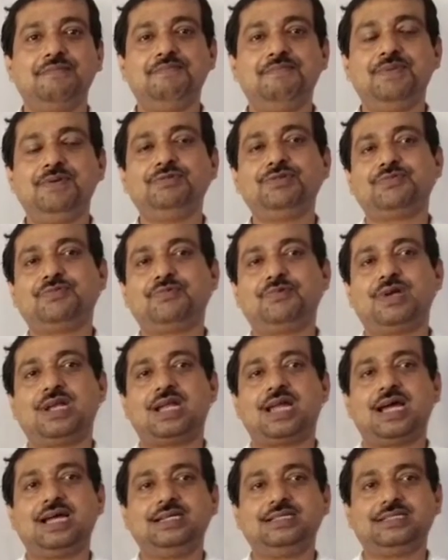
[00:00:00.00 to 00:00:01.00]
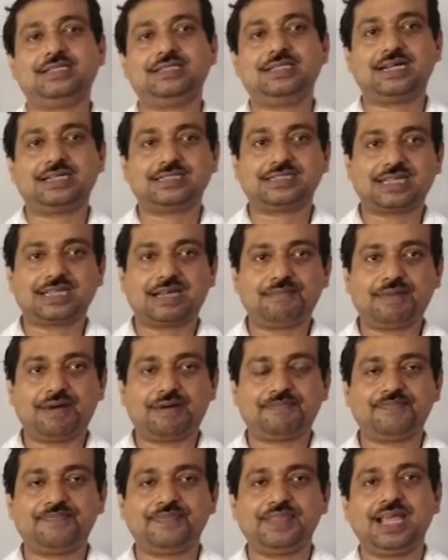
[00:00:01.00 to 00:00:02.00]
beautiful lines that sum
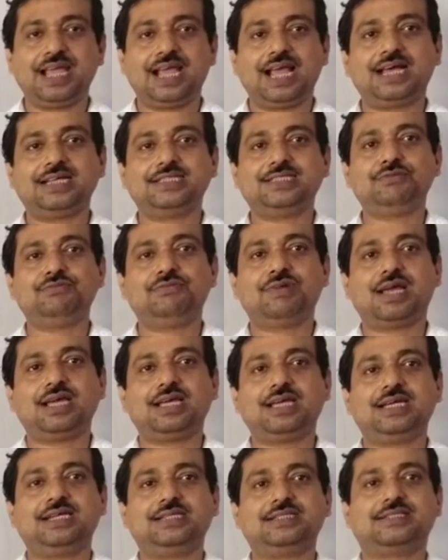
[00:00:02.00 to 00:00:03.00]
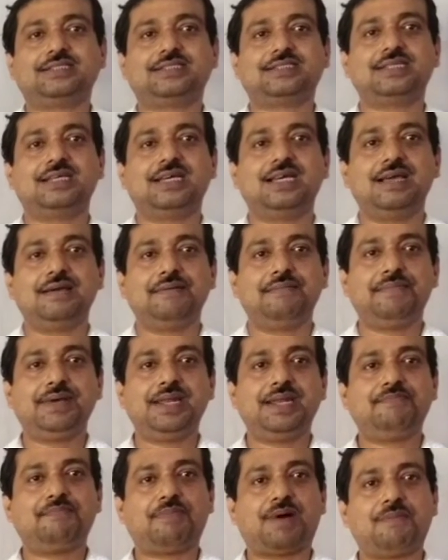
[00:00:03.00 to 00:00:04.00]
up as you like its
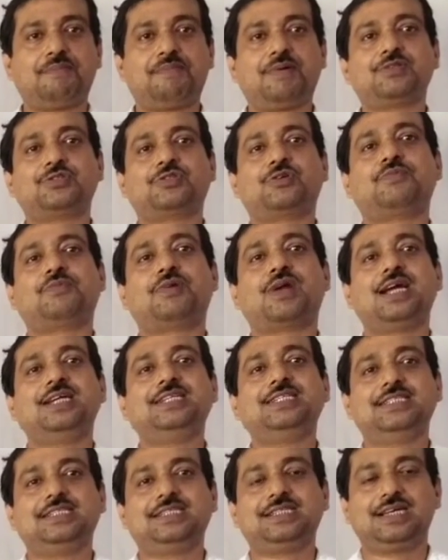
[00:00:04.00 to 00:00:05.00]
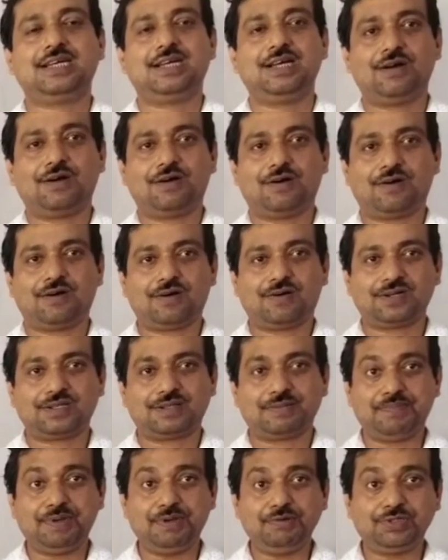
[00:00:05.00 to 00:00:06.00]
very purpose of writing or
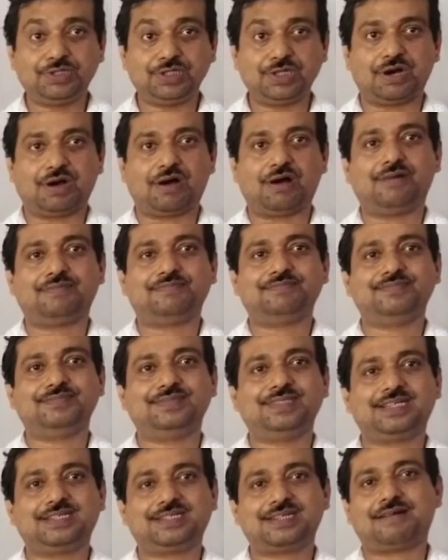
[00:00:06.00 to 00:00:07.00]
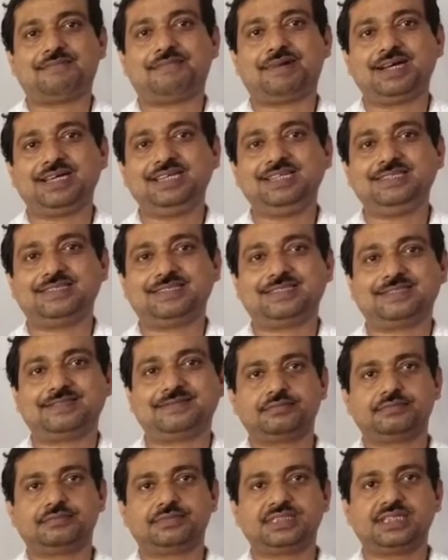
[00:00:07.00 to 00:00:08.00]
the beauty of the drama is.
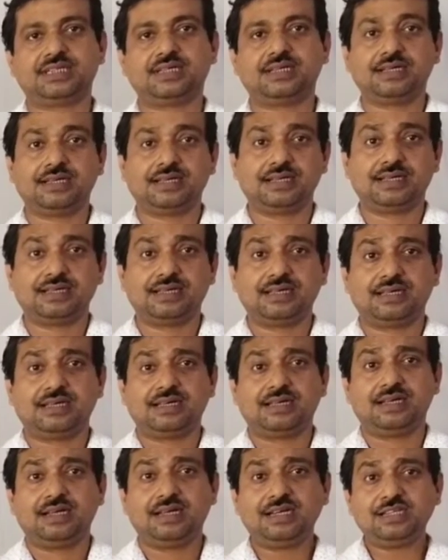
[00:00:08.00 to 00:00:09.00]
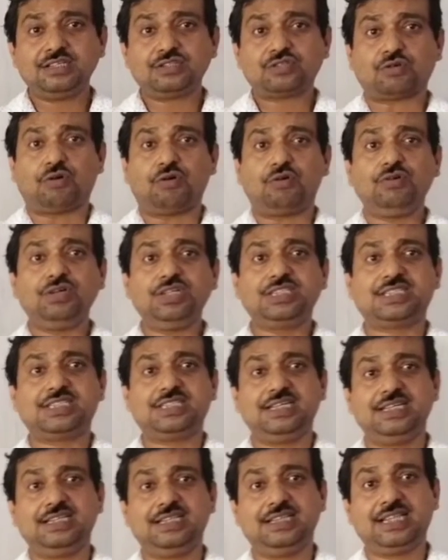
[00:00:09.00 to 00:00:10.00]
It is always
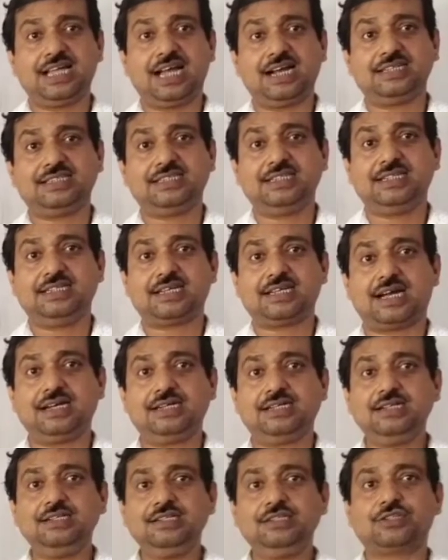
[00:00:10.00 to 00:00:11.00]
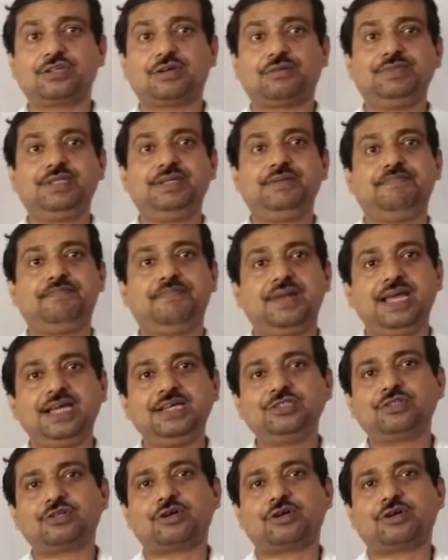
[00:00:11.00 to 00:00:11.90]
seen that the titles of the plays